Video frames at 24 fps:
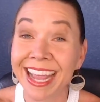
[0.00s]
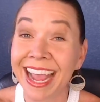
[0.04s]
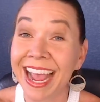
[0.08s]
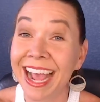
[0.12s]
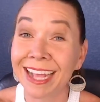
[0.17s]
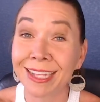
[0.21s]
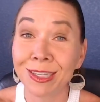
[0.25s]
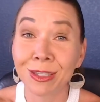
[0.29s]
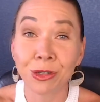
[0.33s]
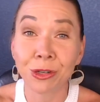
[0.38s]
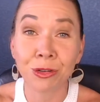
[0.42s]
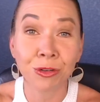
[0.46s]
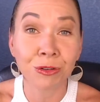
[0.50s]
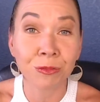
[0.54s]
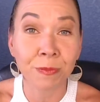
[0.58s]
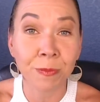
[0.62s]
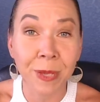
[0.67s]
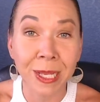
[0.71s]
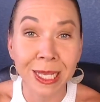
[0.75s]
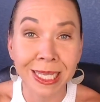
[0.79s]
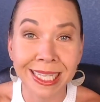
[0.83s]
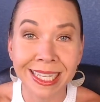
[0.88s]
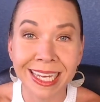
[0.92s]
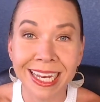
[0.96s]
as a true
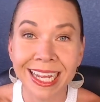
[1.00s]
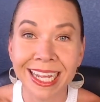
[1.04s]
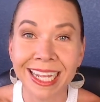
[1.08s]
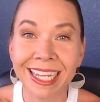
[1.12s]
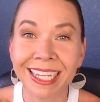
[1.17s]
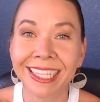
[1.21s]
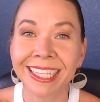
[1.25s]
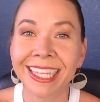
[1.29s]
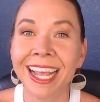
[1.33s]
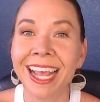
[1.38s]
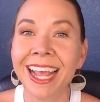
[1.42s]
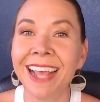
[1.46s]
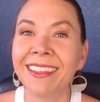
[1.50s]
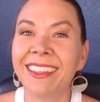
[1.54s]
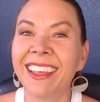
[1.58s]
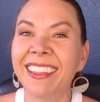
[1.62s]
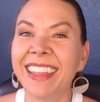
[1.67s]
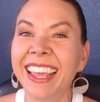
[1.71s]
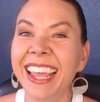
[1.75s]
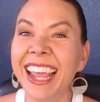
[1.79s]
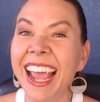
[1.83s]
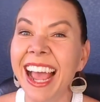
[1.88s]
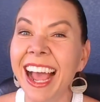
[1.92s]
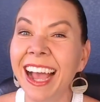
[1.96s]
business, that
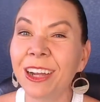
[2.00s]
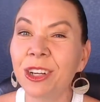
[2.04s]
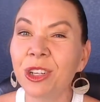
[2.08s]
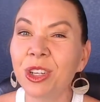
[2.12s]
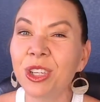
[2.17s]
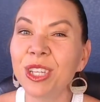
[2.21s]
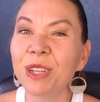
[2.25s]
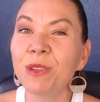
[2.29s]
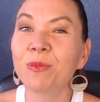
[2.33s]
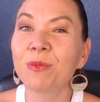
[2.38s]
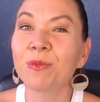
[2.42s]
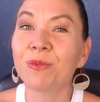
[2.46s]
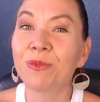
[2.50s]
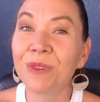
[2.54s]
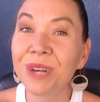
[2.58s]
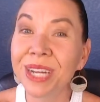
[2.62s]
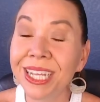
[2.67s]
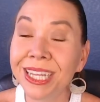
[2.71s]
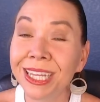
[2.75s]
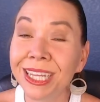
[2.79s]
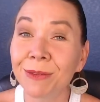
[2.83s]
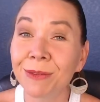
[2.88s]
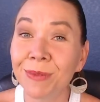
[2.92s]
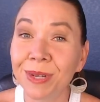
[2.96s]
they actually
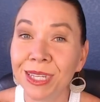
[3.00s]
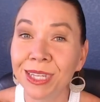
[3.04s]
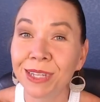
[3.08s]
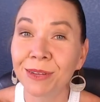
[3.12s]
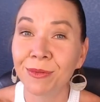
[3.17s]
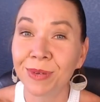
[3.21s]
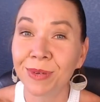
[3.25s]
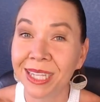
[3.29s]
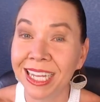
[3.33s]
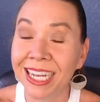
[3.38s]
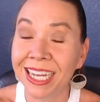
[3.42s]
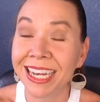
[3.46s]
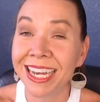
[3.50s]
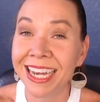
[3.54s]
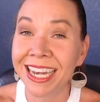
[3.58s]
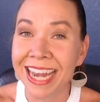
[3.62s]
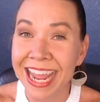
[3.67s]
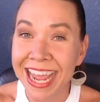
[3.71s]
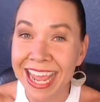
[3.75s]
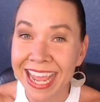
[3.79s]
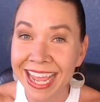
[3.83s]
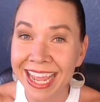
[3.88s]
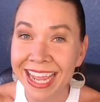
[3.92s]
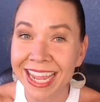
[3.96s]
really, really, really
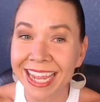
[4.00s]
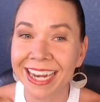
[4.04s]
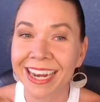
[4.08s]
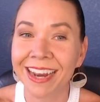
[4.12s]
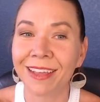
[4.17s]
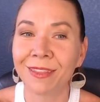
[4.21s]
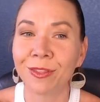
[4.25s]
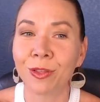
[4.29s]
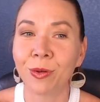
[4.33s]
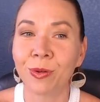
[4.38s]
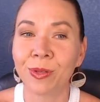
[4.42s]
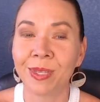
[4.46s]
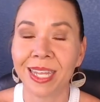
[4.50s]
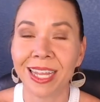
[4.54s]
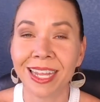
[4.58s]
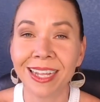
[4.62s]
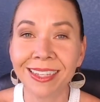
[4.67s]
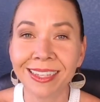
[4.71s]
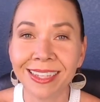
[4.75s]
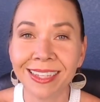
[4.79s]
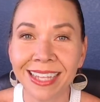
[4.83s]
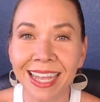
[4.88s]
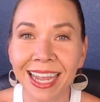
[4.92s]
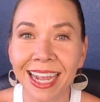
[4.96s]
need those
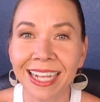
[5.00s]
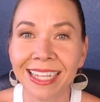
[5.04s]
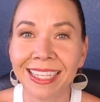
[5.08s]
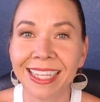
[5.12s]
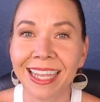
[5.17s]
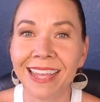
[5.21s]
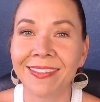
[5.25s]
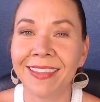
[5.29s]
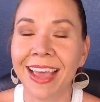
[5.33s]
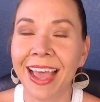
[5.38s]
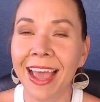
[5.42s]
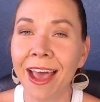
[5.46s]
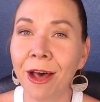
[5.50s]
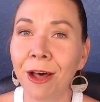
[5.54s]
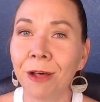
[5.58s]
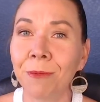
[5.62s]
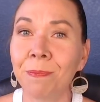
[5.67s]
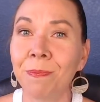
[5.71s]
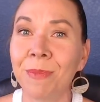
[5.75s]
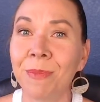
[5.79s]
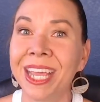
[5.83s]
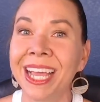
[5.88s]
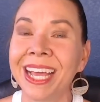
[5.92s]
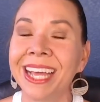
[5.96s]
insights and the
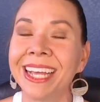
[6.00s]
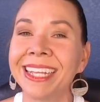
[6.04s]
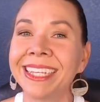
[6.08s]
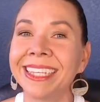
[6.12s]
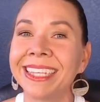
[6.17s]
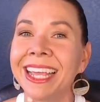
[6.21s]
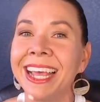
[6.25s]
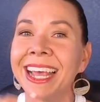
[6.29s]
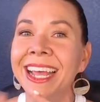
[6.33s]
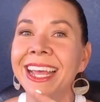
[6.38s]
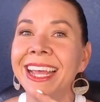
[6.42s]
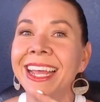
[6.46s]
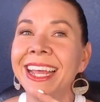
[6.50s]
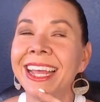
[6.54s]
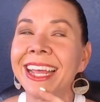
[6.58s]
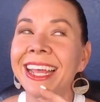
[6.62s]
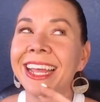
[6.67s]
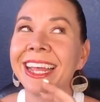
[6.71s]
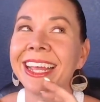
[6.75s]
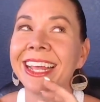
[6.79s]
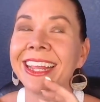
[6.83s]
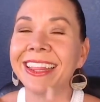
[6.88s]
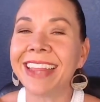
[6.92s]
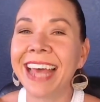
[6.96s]
help, because
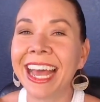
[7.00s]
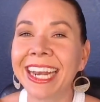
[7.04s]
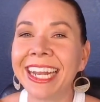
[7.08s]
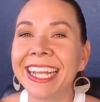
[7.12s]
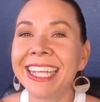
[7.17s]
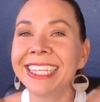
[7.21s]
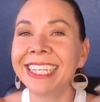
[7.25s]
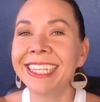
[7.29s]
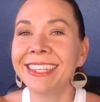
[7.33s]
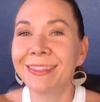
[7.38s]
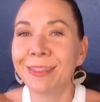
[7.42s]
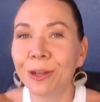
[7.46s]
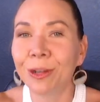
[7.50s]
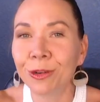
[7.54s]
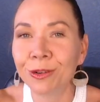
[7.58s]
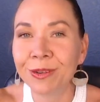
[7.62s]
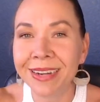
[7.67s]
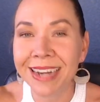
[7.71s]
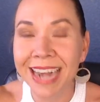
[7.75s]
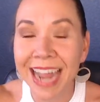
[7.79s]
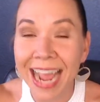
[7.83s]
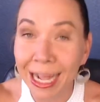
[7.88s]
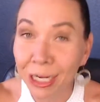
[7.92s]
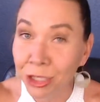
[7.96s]
that isn't their
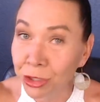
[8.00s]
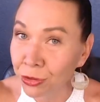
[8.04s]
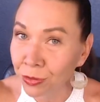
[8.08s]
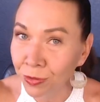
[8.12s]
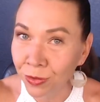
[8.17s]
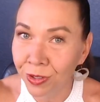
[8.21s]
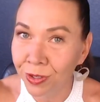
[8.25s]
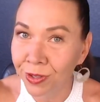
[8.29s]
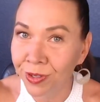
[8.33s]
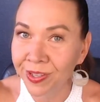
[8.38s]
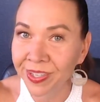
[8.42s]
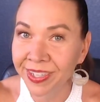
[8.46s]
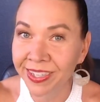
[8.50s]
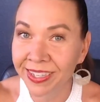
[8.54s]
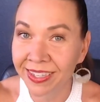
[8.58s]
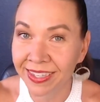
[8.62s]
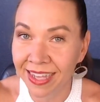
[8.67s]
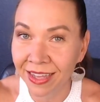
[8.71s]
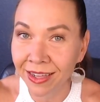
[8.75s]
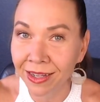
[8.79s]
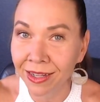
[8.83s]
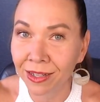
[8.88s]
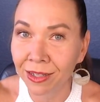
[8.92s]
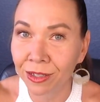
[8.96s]
natural
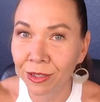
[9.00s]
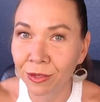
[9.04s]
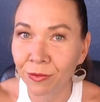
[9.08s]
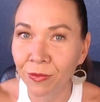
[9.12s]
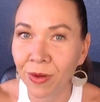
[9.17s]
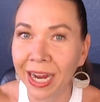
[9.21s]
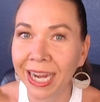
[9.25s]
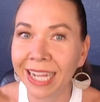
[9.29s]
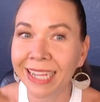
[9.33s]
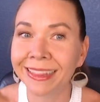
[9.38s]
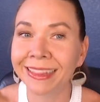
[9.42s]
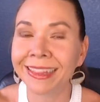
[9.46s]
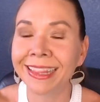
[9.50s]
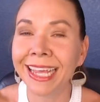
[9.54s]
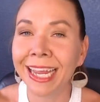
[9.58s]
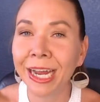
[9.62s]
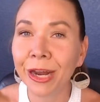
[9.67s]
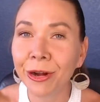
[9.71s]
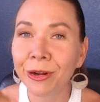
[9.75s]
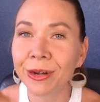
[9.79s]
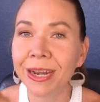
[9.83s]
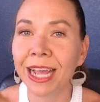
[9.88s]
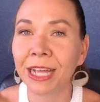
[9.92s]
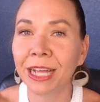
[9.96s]
skill, right?
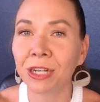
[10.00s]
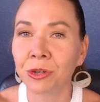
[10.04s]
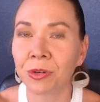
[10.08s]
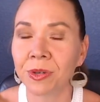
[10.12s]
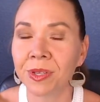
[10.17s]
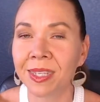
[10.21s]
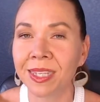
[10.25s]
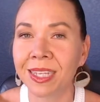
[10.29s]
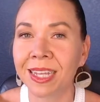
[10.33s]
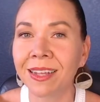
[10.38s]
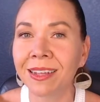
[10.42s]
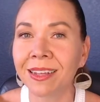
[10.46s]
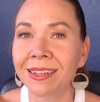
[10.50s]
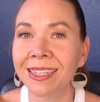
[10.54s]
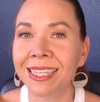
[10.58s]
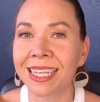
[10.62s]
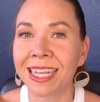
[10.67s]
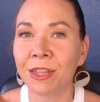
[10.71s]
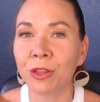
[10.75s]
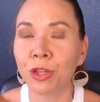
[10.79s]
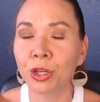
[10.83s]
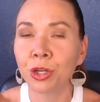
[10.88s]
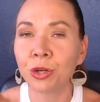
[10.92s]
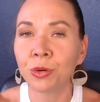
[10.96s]
Their natural skill is
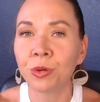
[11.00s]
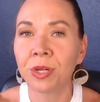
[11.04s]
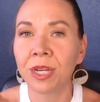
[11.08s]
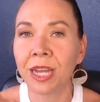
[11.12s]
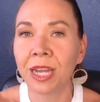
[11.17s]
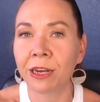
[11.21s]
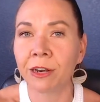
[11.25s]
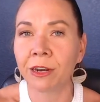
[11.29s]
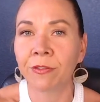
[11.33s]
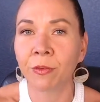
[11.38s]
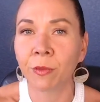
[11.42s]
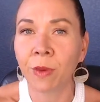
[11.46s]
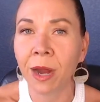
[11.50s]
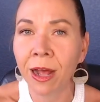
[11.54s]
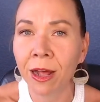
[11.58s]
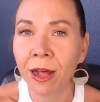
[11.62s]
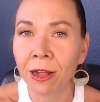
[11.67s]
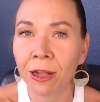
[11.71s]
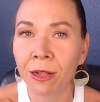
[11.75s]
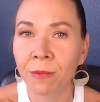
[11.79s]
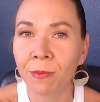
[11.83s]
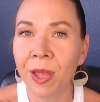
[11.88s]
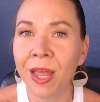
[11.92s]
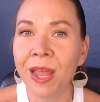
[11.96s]
in the creative
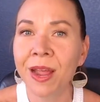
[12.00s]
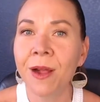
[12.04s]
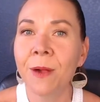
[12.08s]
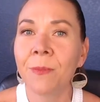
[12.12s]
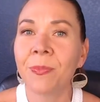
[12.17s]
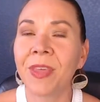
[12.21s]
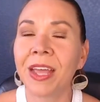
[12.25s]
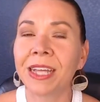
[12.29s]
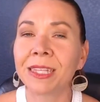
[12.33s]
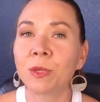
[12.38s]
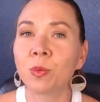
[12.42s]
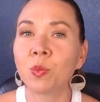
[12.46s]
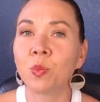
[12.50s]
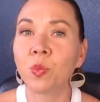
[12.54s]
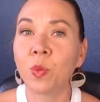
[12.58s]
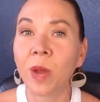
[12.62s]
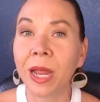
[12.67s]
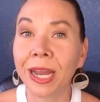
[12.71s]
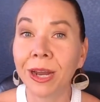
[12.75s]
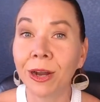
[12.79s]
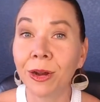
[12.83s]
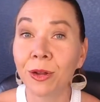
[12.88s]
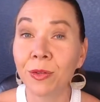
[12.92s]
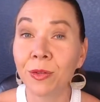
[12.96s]
realm. That's
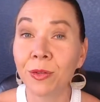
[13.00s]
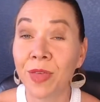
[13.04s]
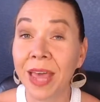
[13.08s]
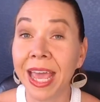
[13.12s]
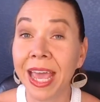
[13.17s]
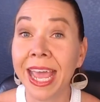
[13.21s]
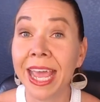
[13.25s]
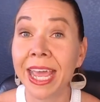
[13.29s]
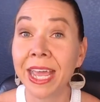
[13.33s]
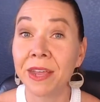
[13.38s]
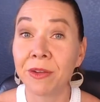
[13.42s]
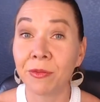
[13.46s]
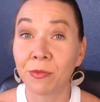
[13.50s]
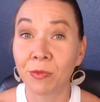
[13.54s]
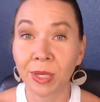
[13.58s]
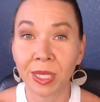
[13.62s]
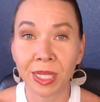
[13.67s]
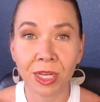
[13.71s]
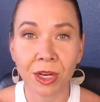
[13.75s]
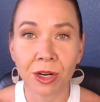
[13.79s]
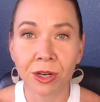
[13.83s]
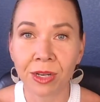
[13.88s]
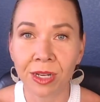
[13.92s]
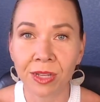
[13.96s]
where they
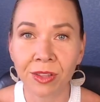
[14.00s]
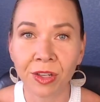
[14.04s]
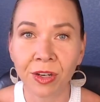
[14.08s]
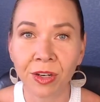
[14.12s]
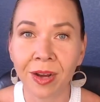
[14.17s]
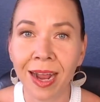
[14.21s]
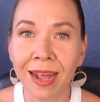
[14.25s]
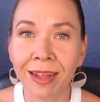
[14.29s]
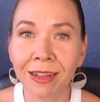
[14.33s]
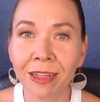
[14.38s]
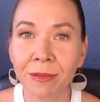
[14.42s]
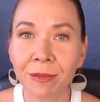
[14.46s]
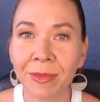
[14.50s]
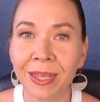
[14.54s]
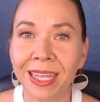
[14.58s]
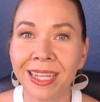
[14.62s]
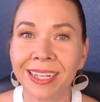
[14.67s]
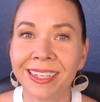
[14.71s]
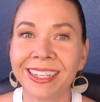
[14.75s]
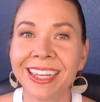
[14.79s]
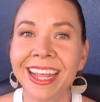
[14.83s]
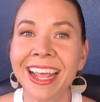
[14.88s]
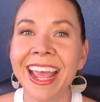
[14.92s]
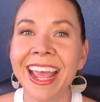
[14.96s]
really are in their element.